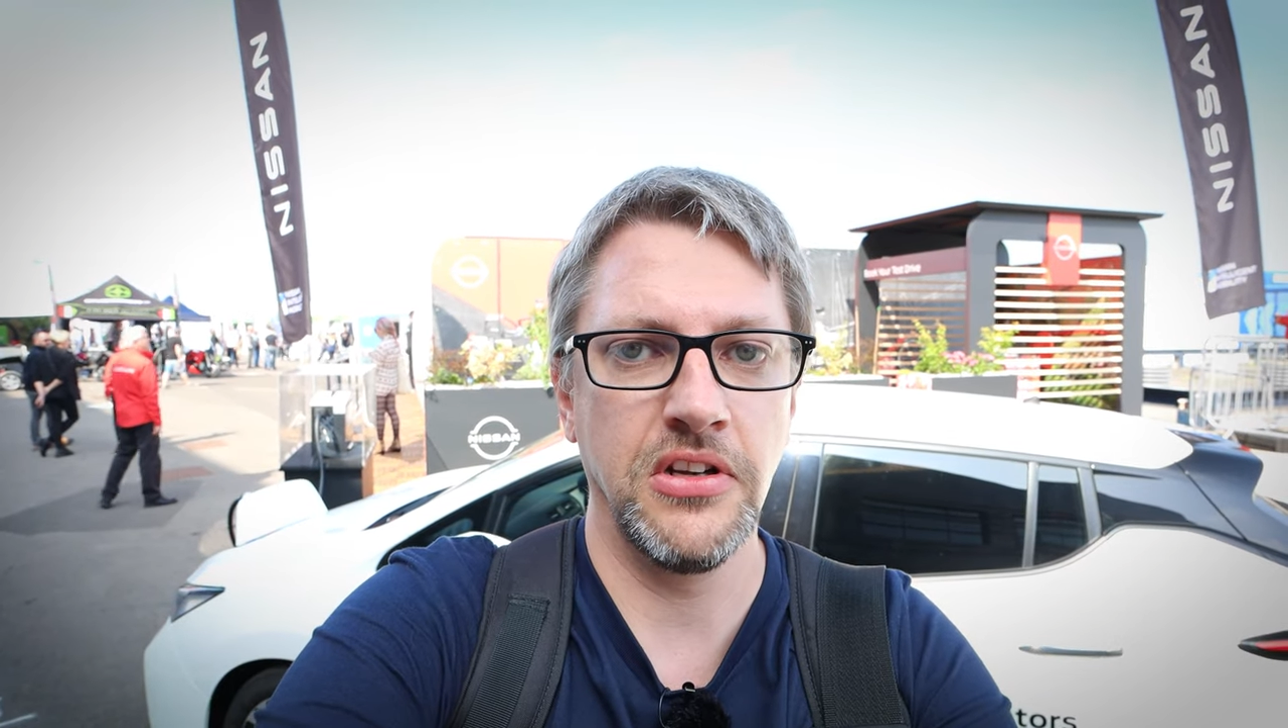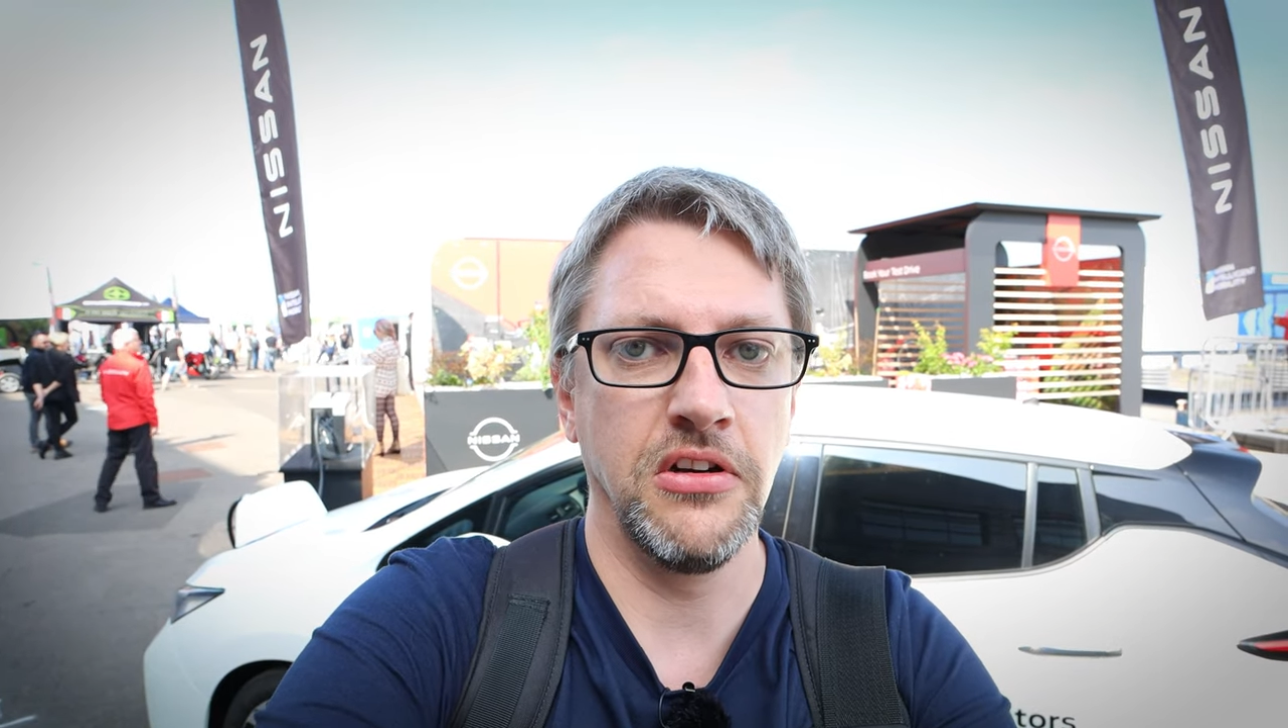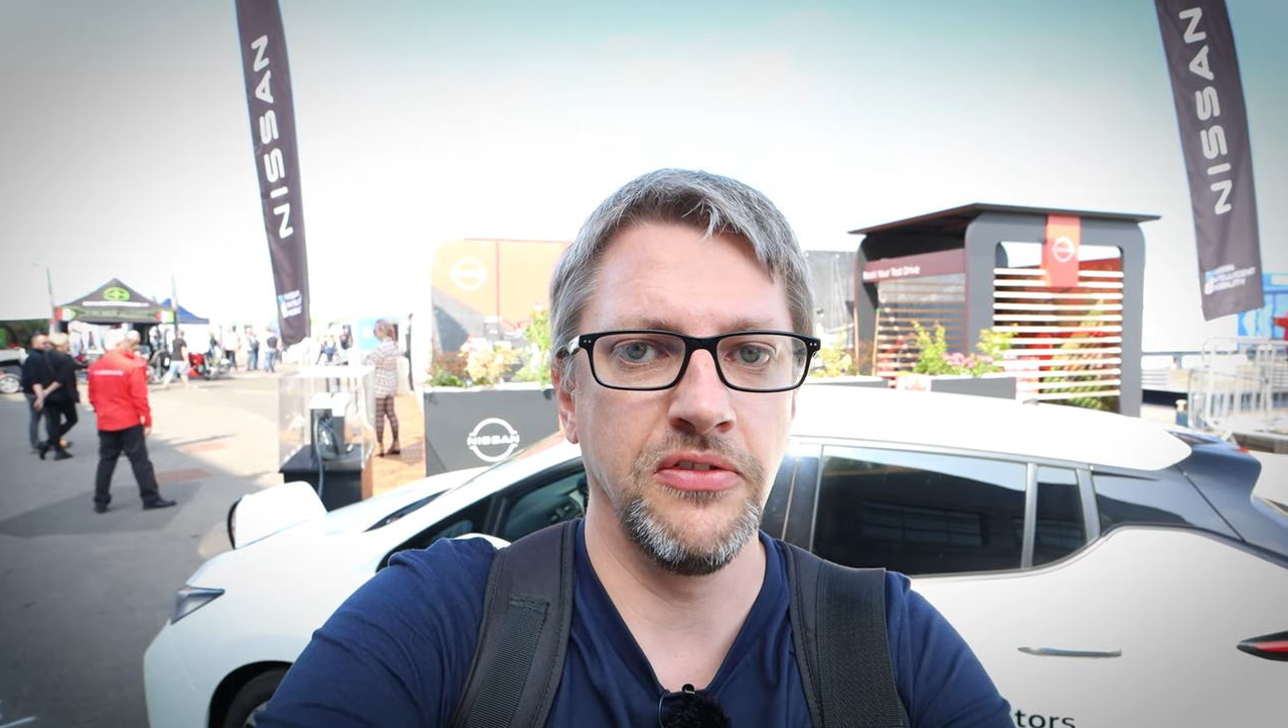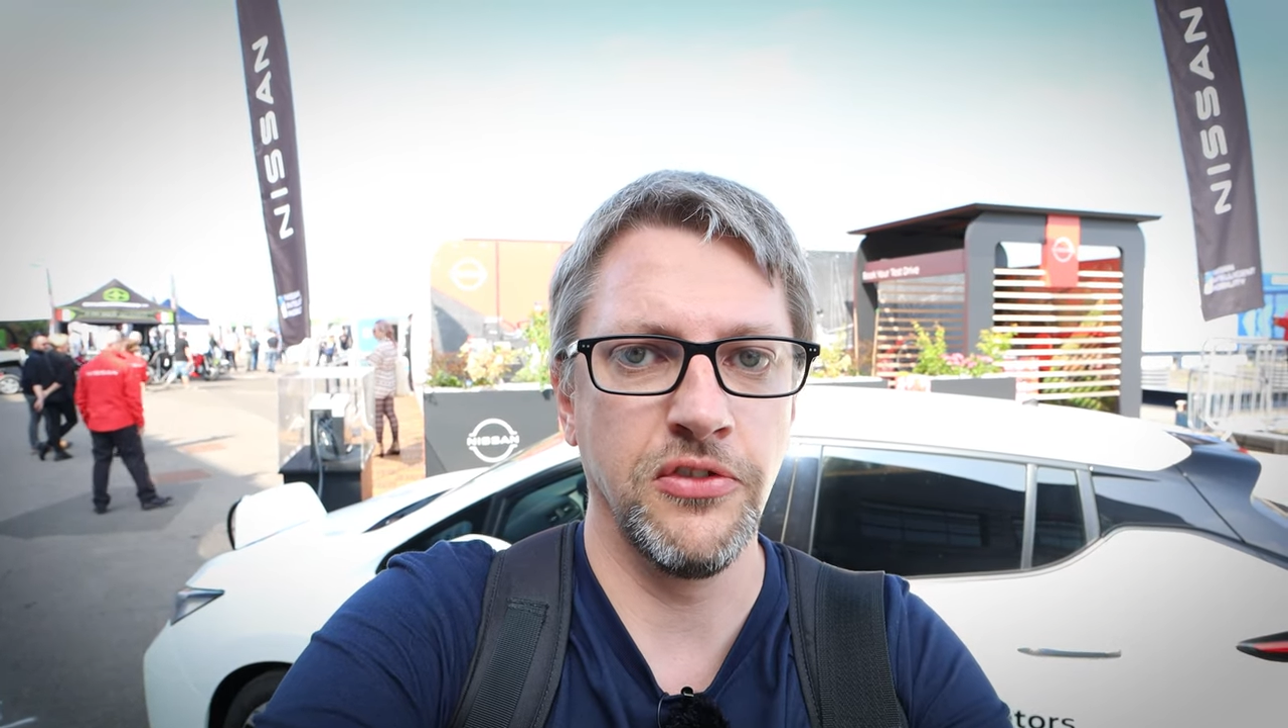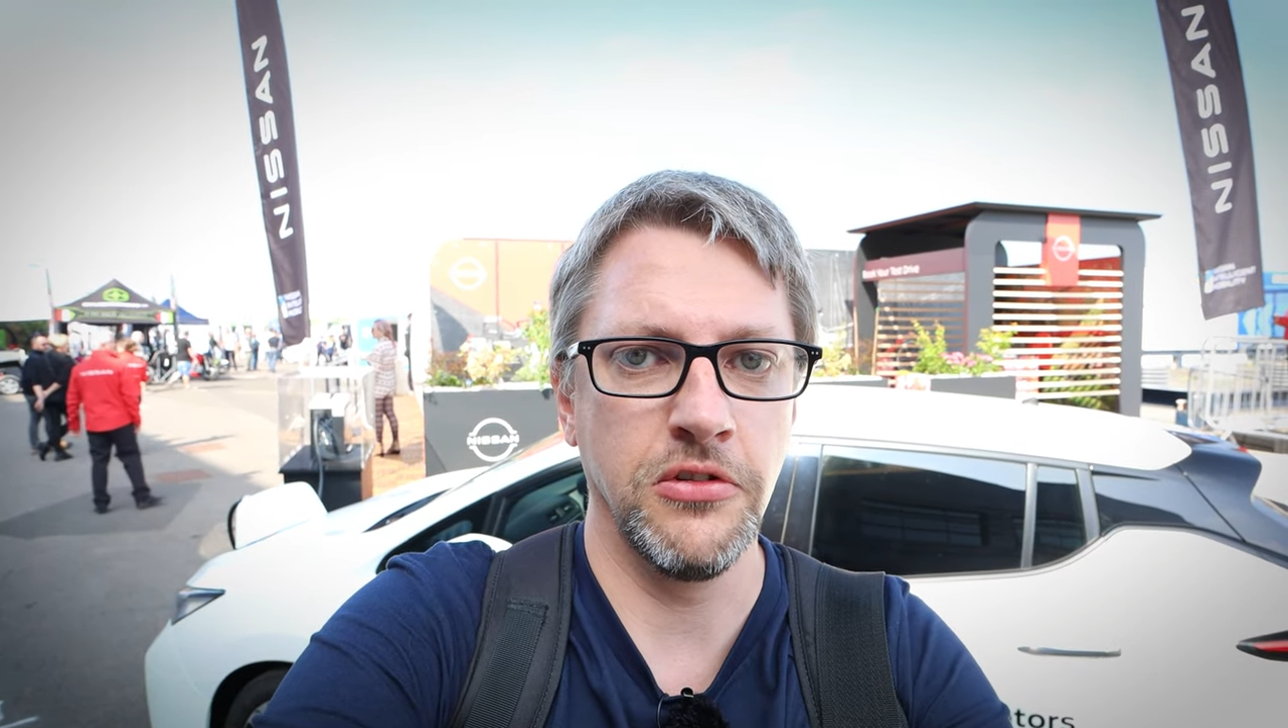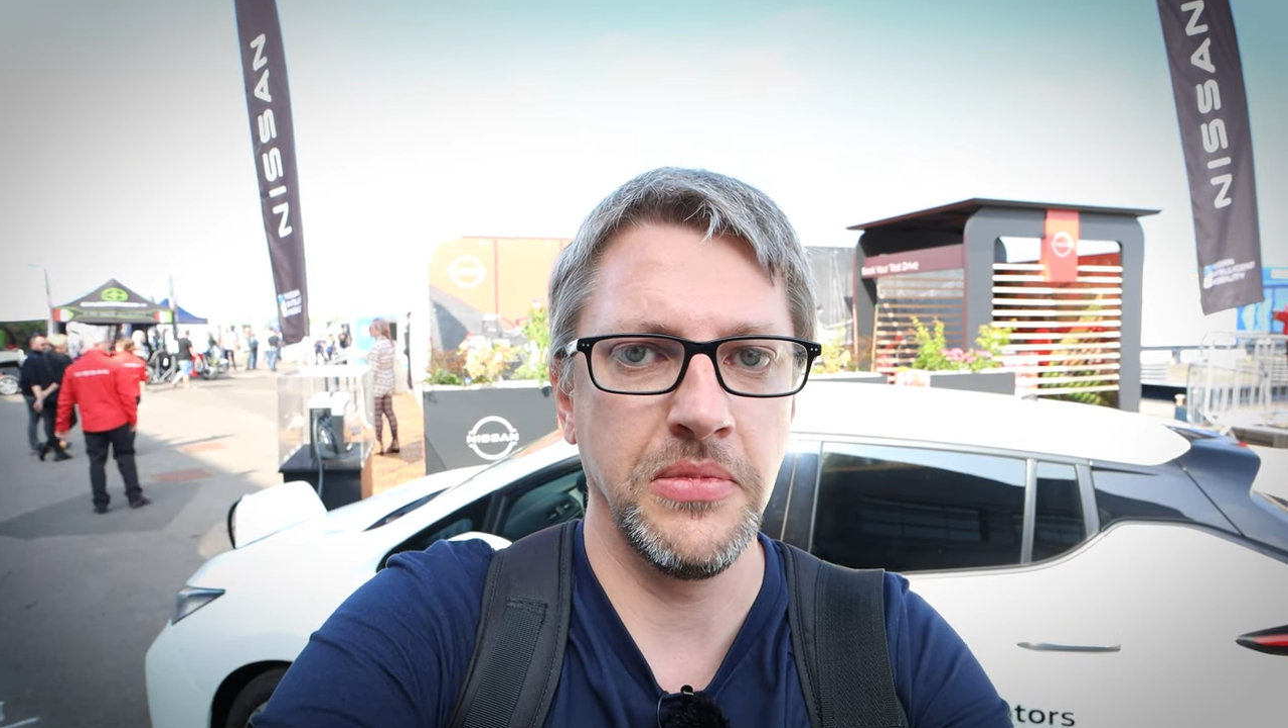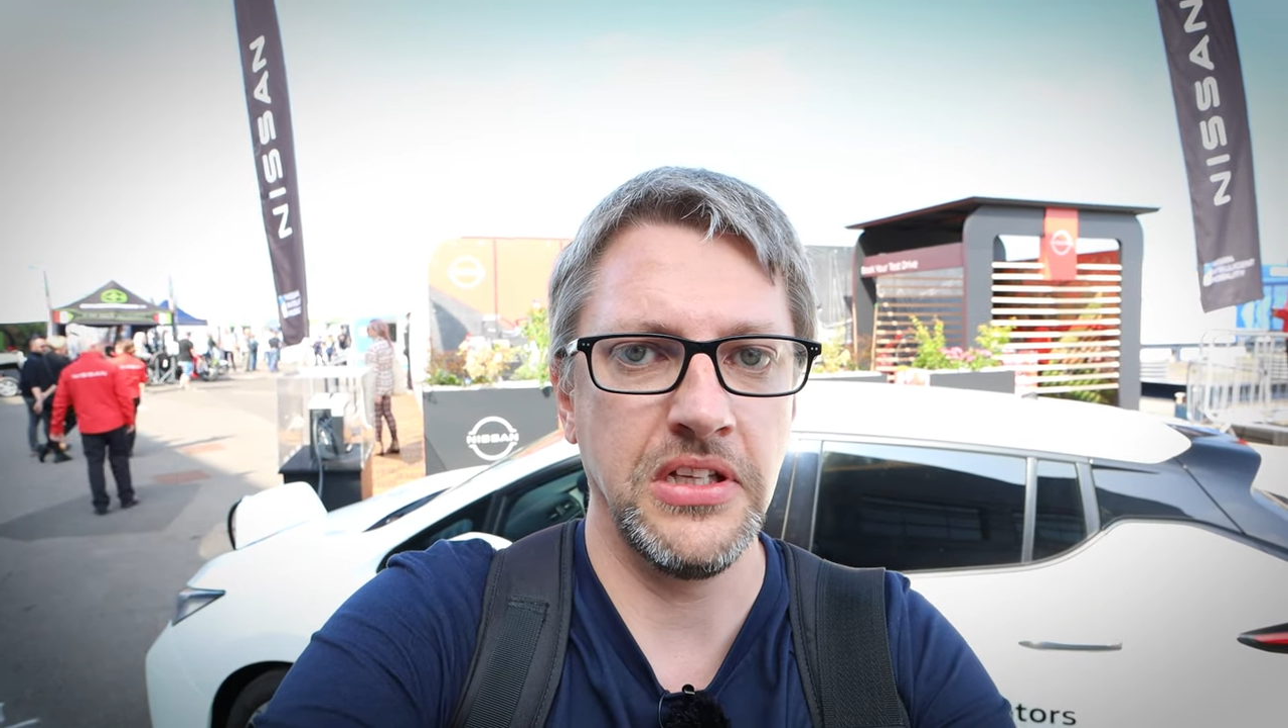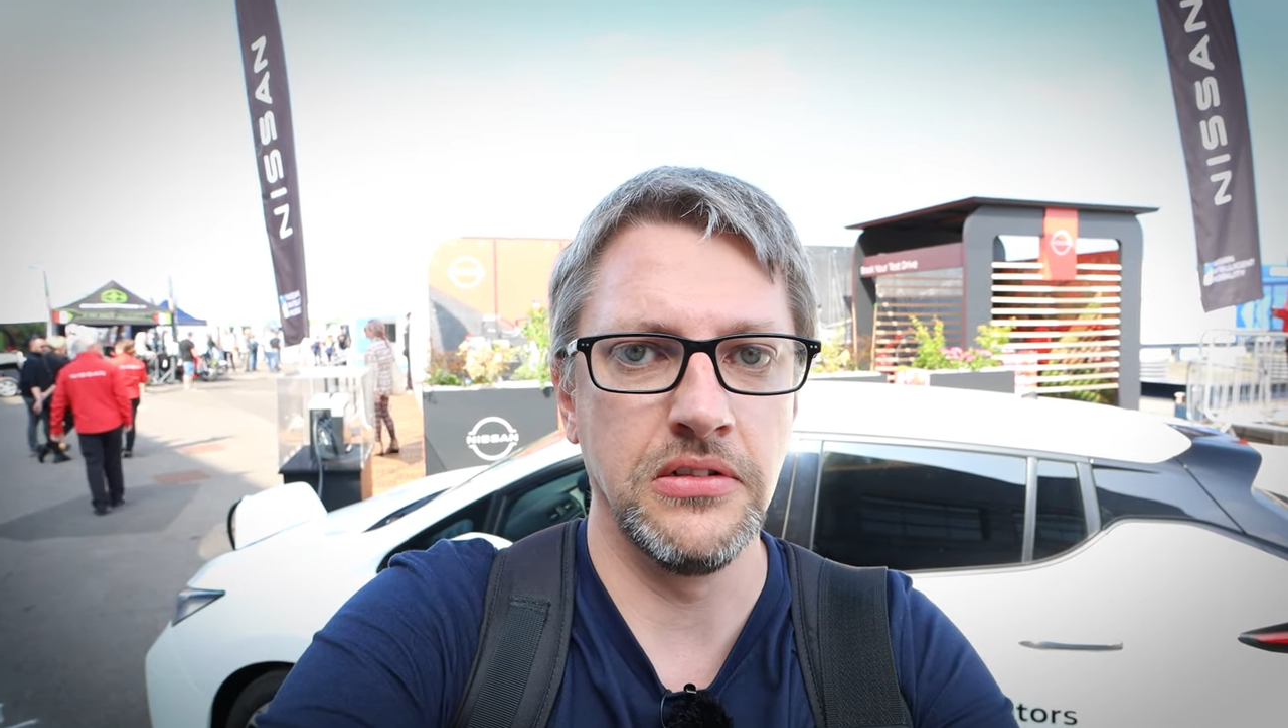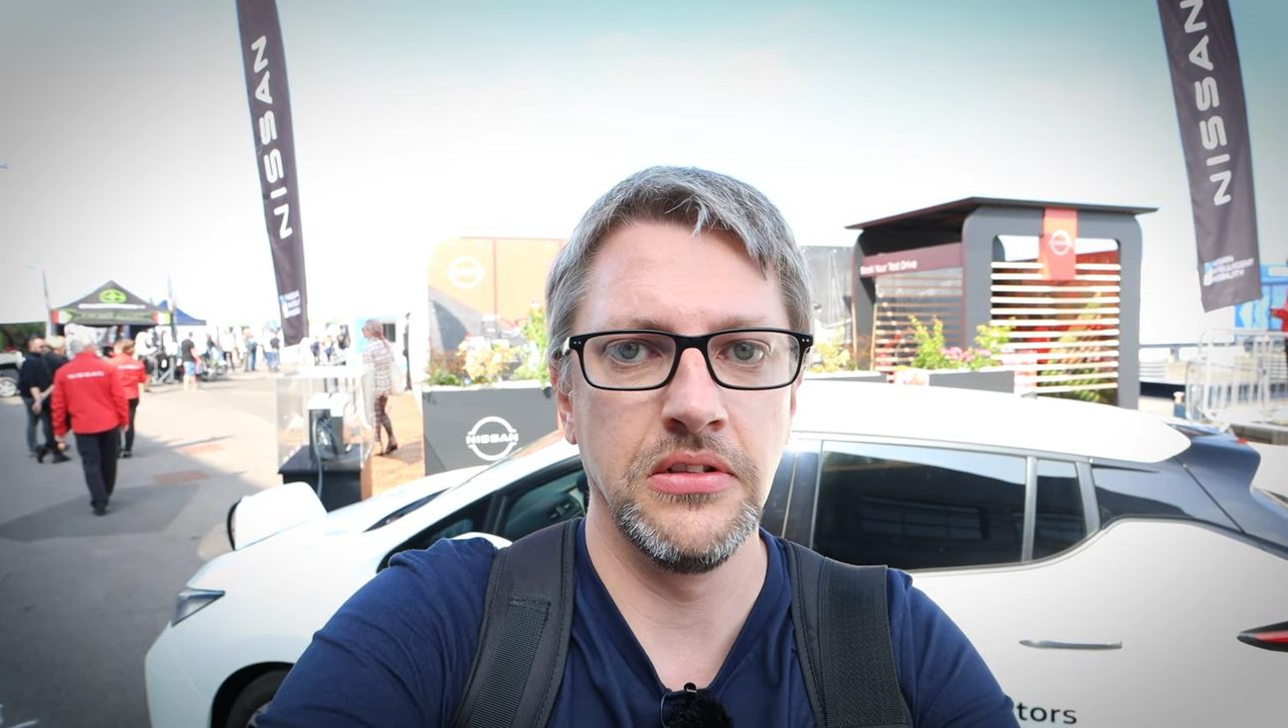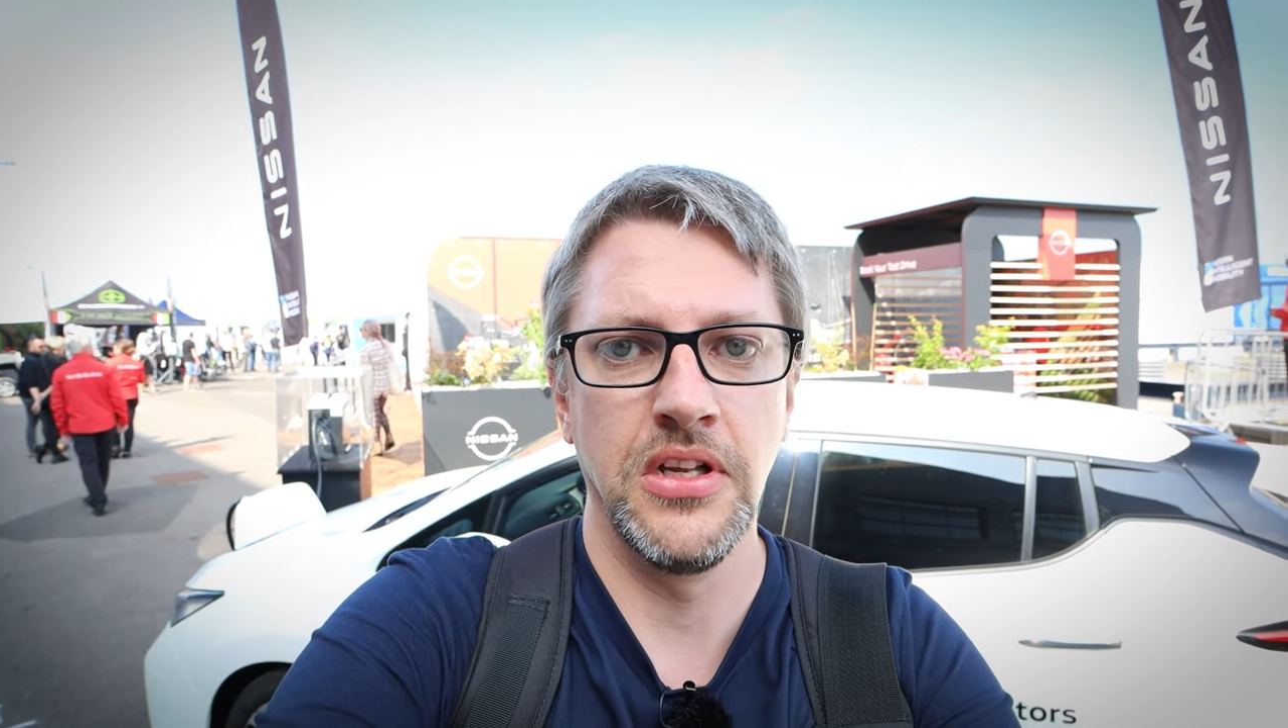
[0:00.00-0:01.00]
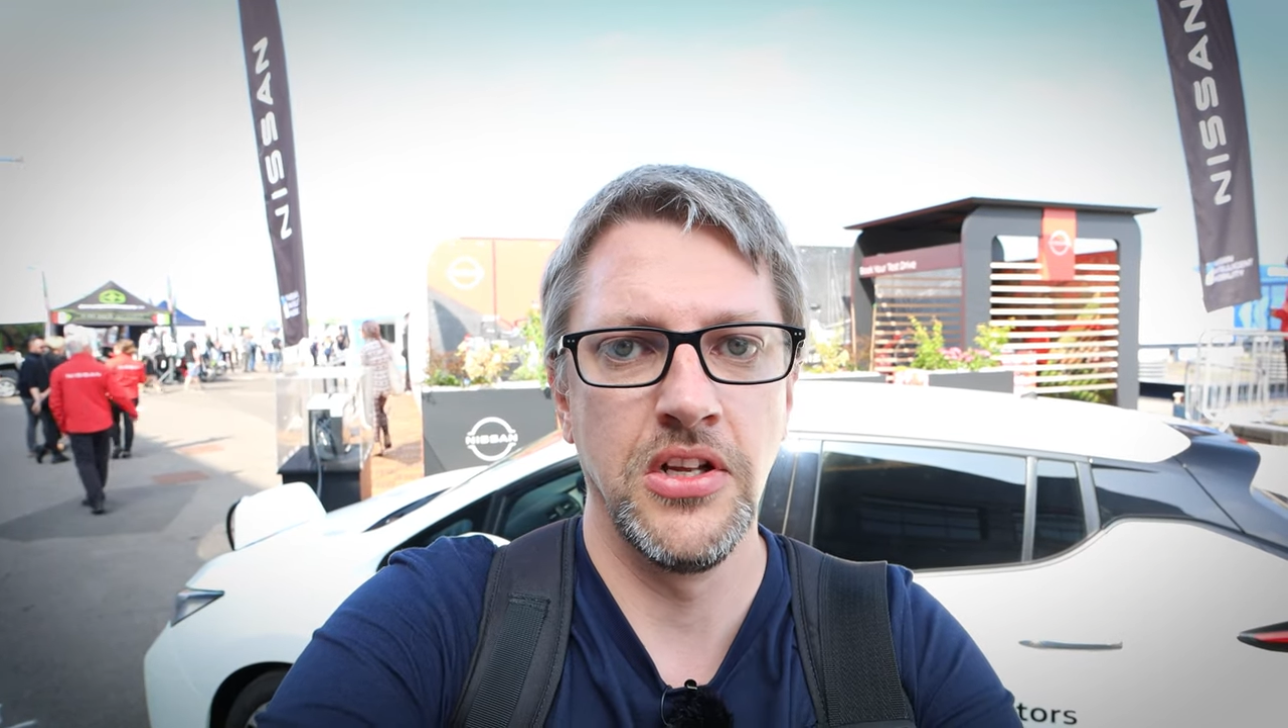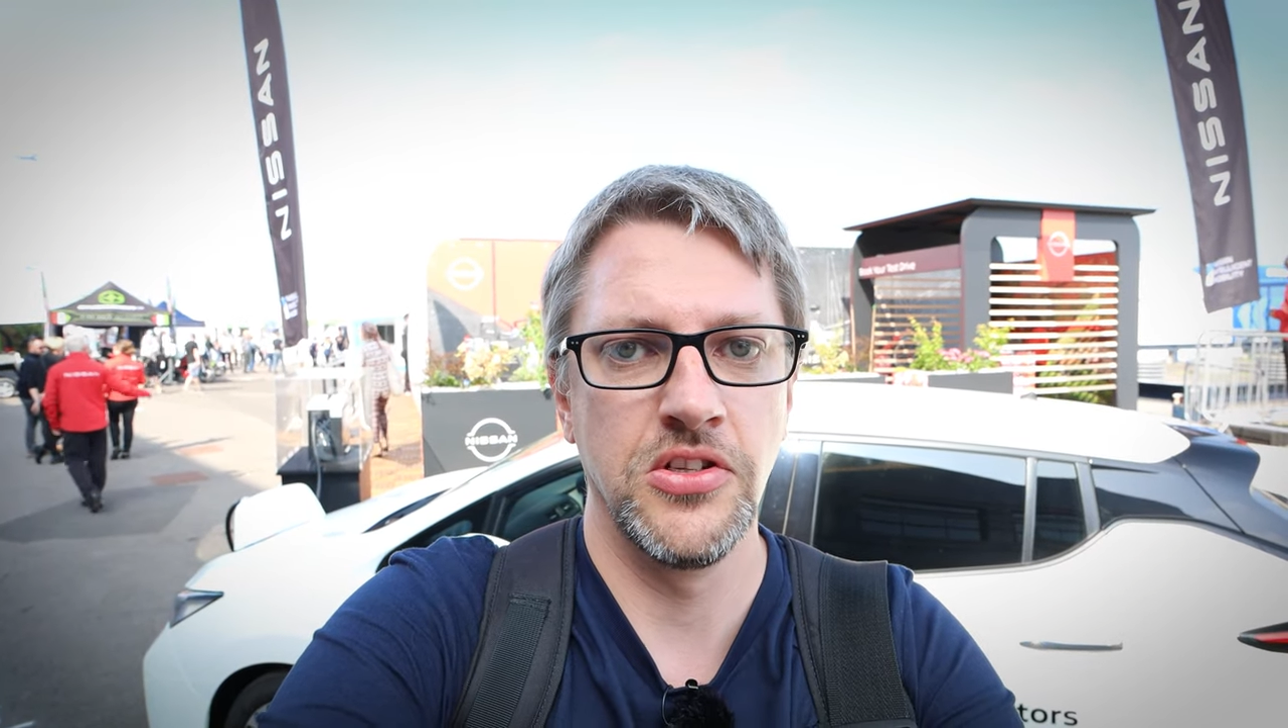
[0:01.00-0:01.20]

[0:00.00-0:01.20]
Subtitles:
car for me and